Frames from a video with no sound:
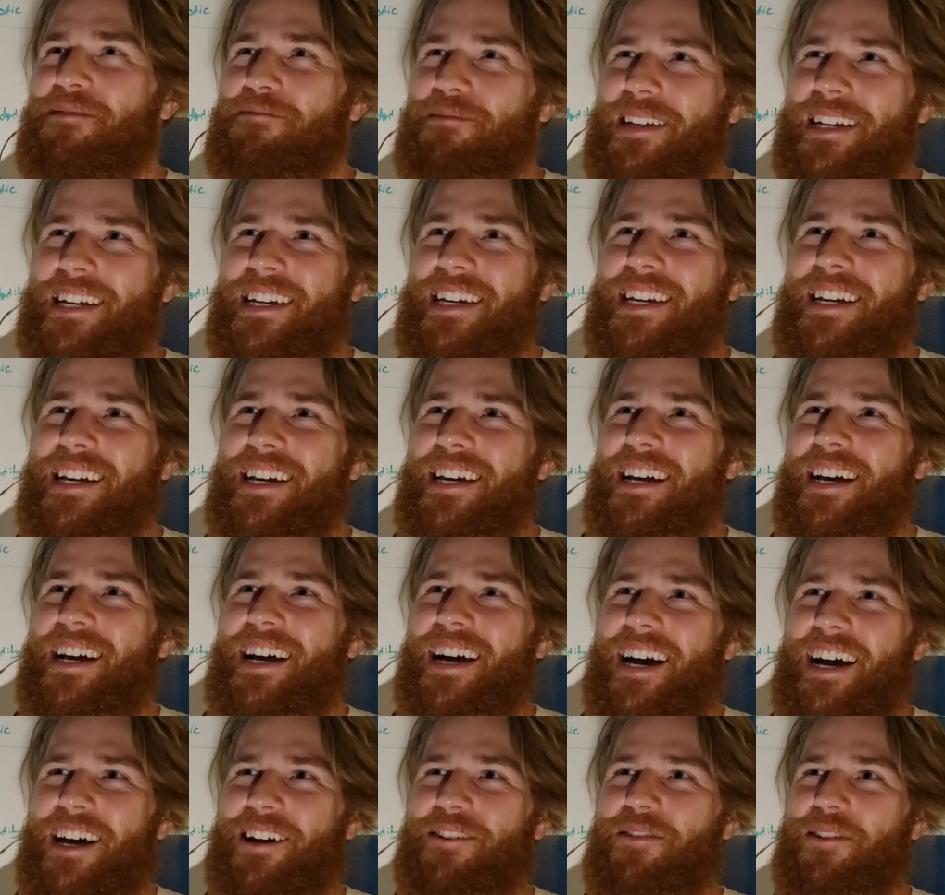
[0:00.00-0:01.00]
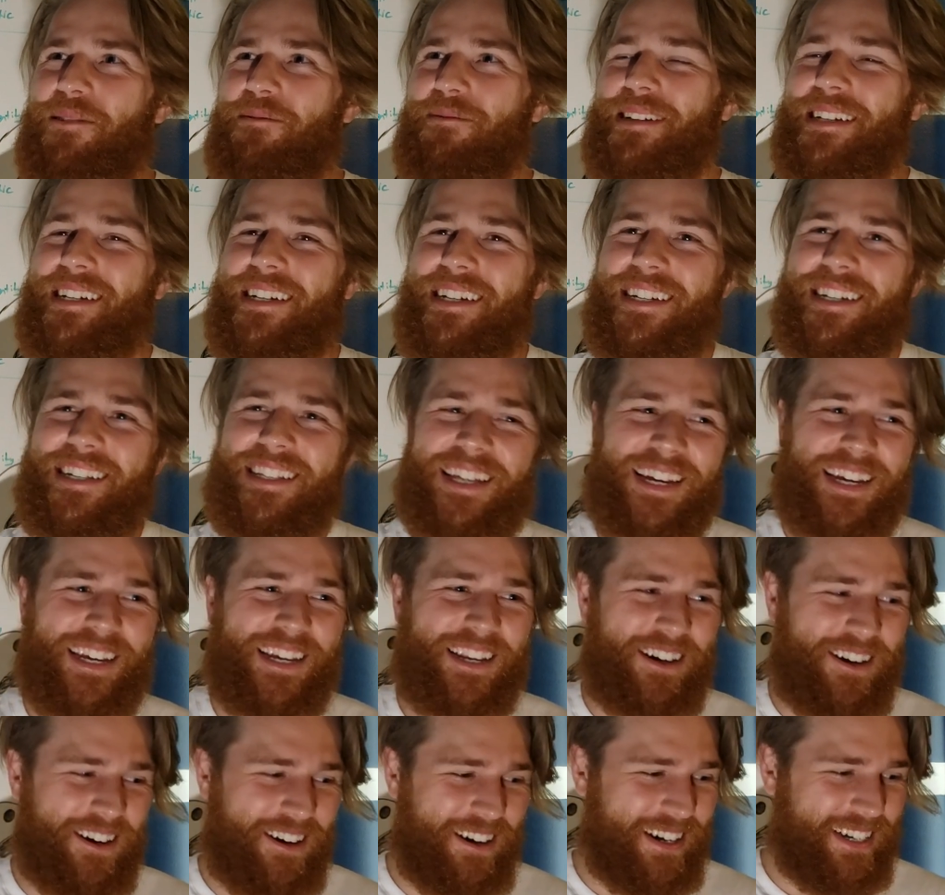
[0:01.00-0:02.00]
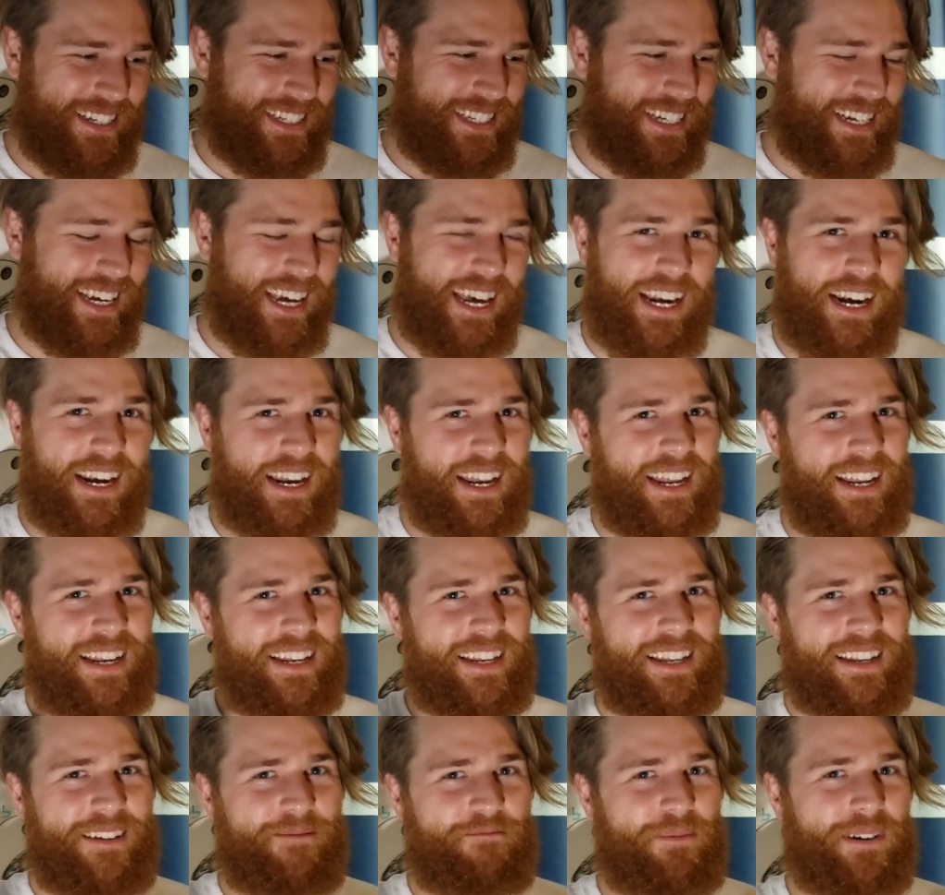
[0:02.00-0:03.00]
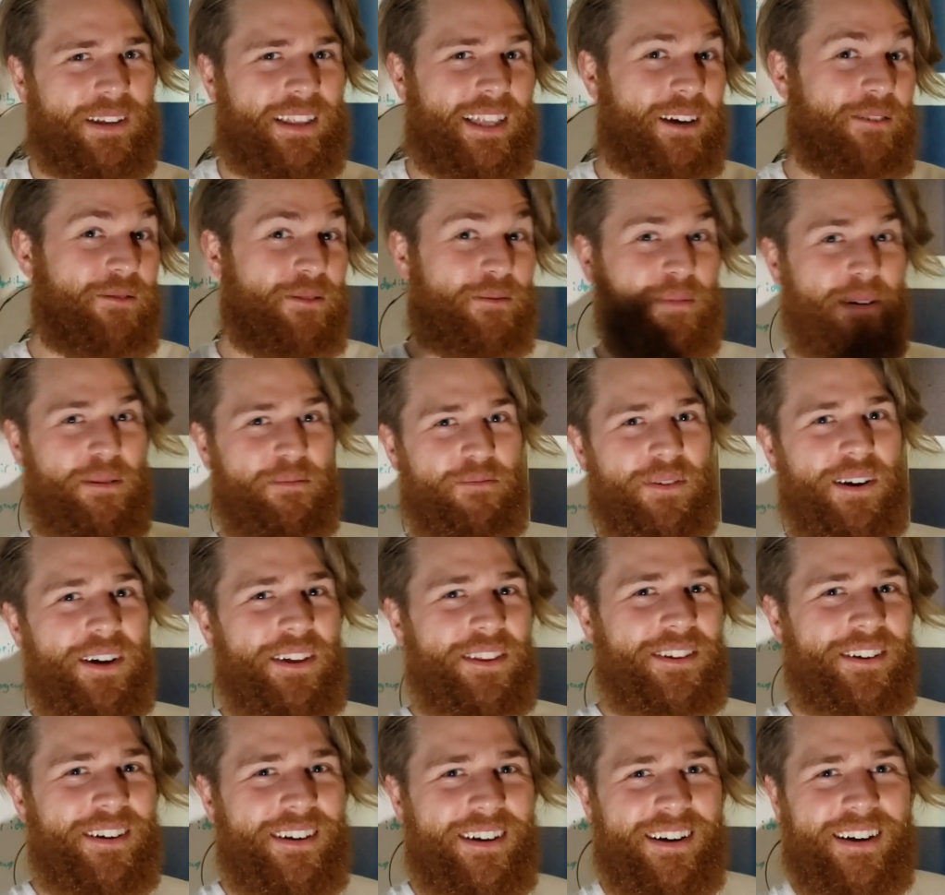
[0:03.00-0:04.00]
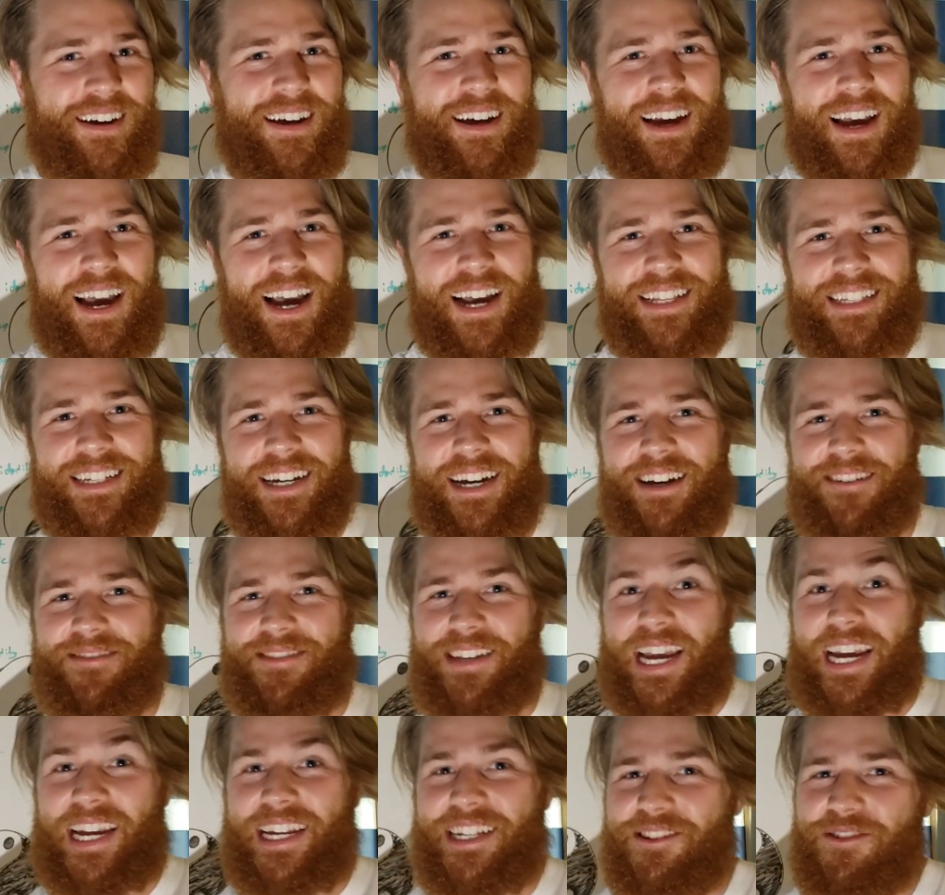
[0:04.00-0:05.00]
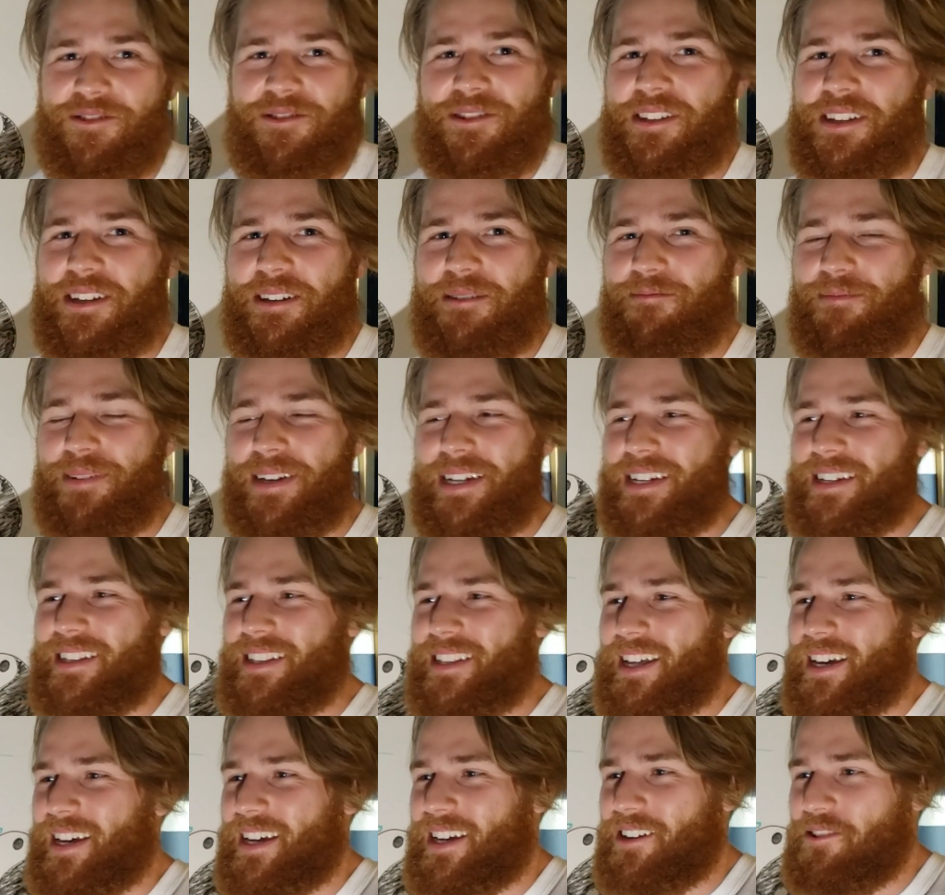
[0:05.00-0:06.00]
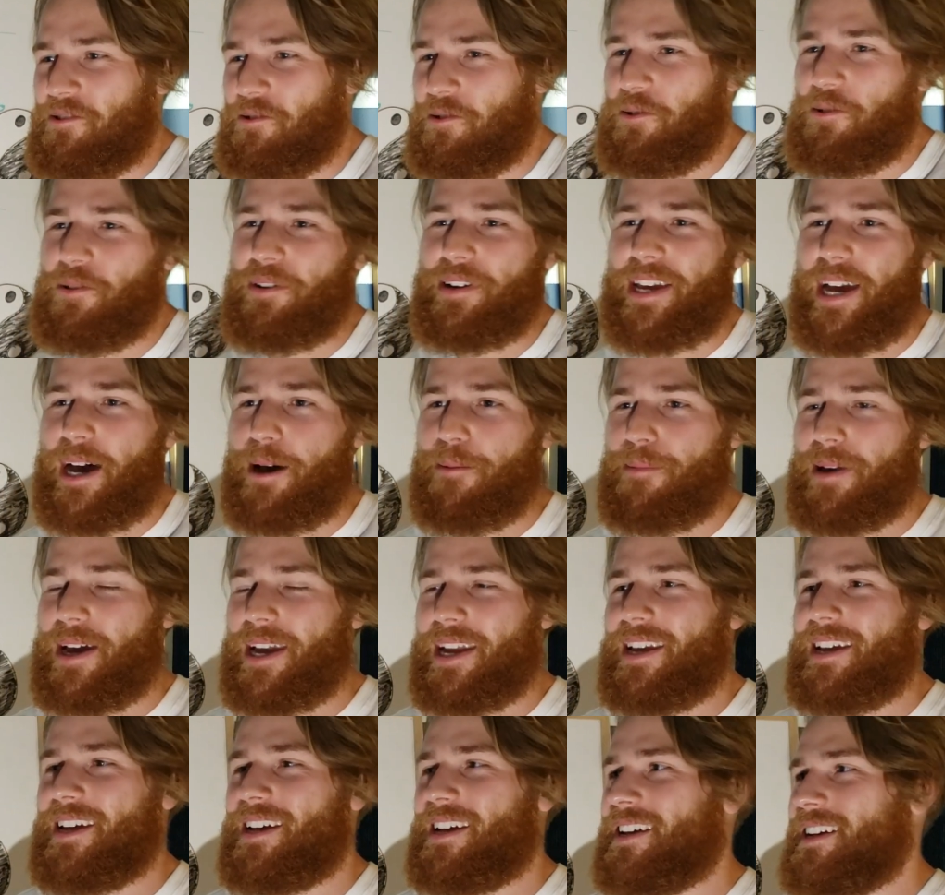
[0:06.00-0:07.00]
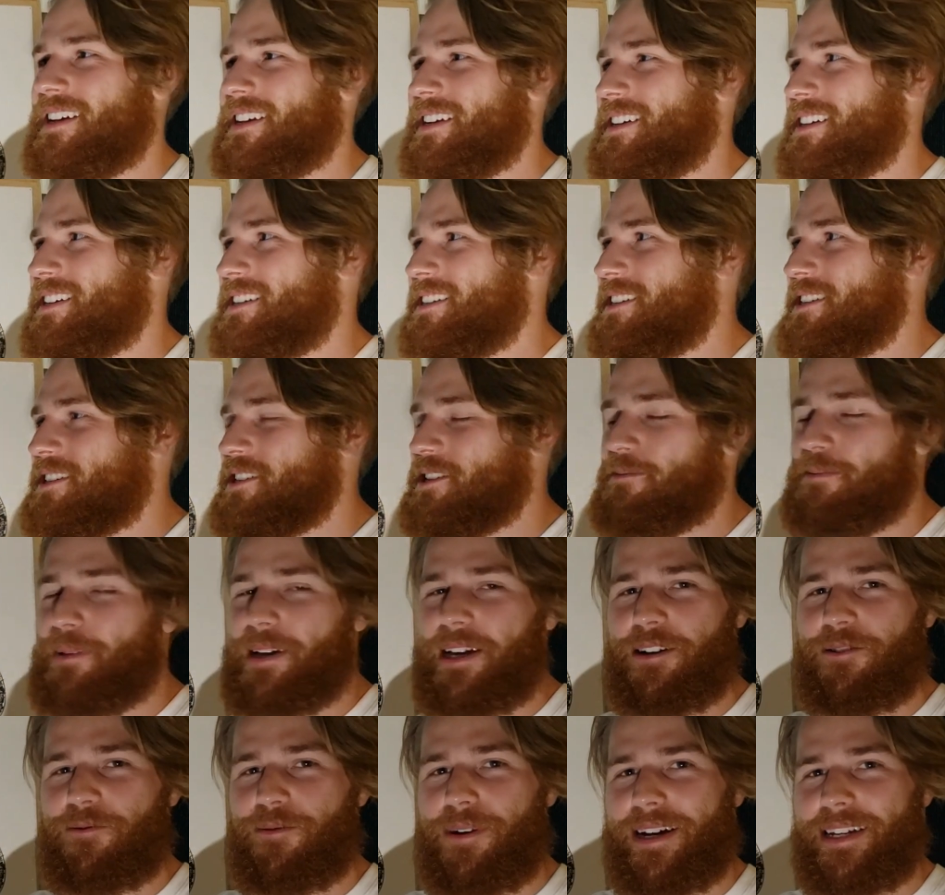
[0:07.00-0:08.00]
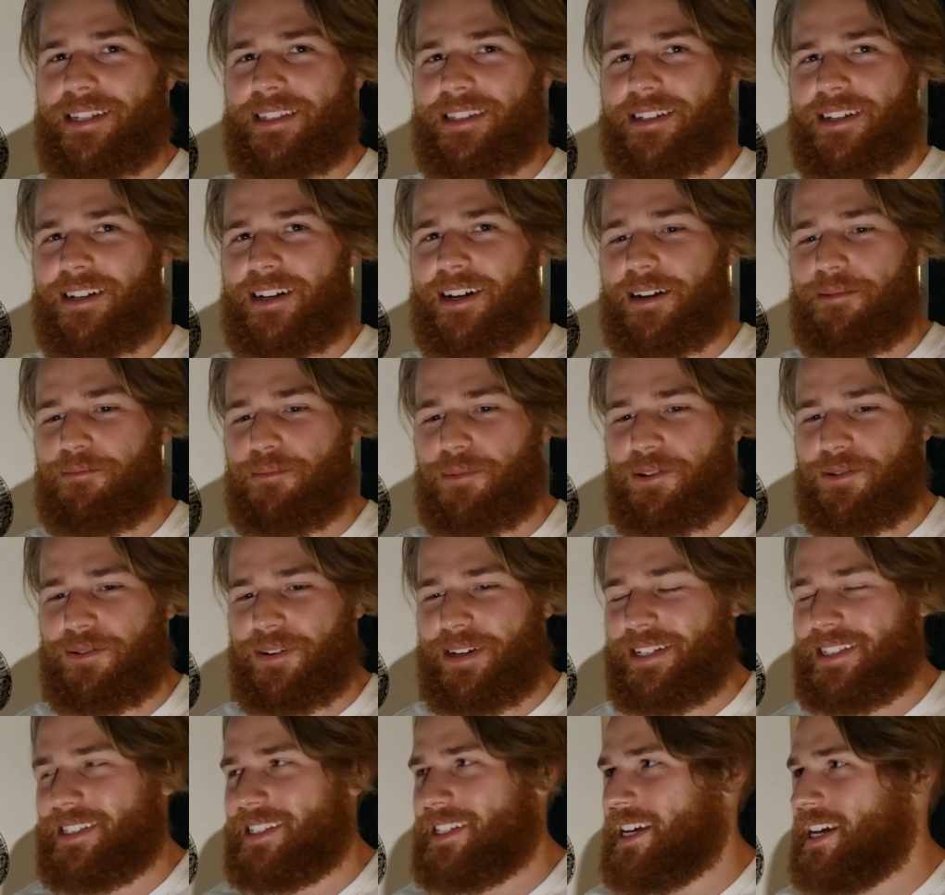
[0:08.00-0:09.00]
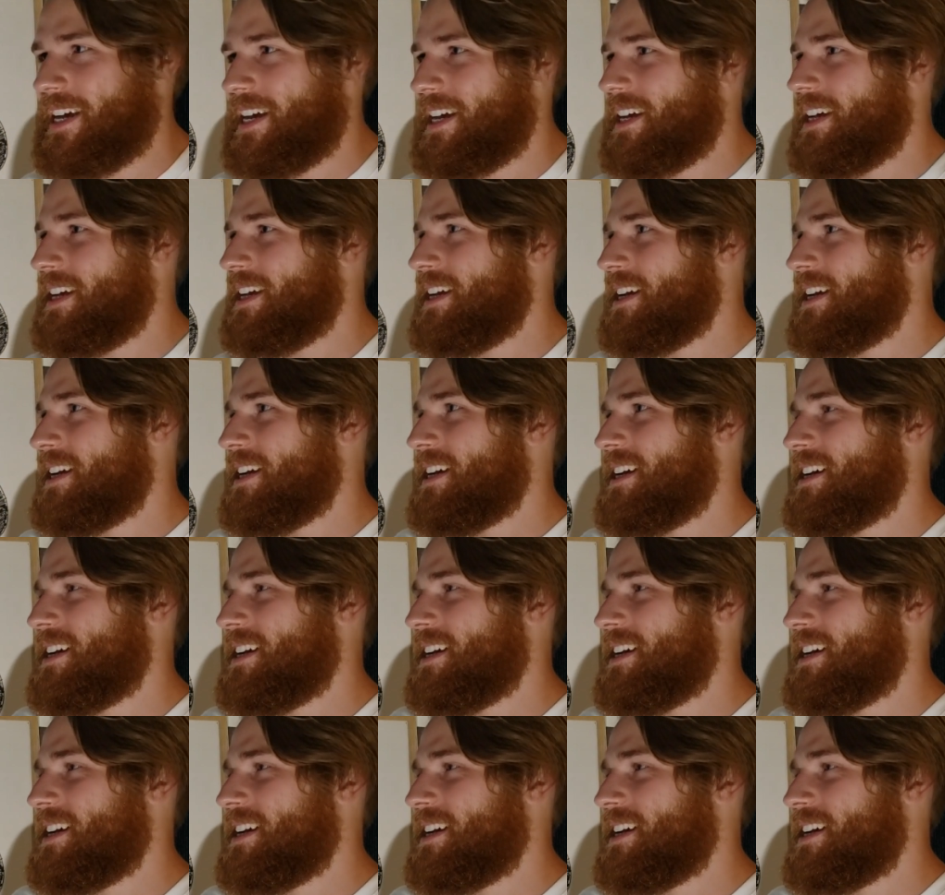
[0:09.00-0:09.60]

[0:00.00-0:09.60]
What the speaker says: be like an Aussie? But like with my brother, at times I can totally be like, oh yeah mate, gonna be a great time, great day.